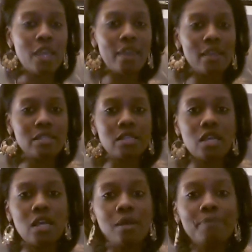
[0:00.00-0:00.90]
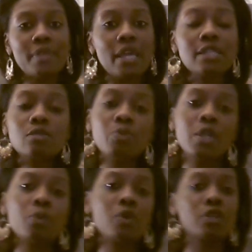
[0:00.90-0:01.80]
And next
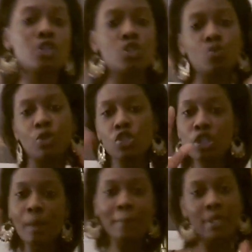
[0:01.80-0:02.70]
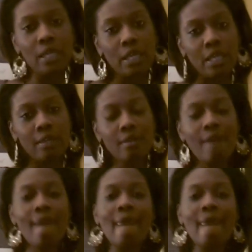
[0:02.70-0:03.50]
week, we're going to switch it up again.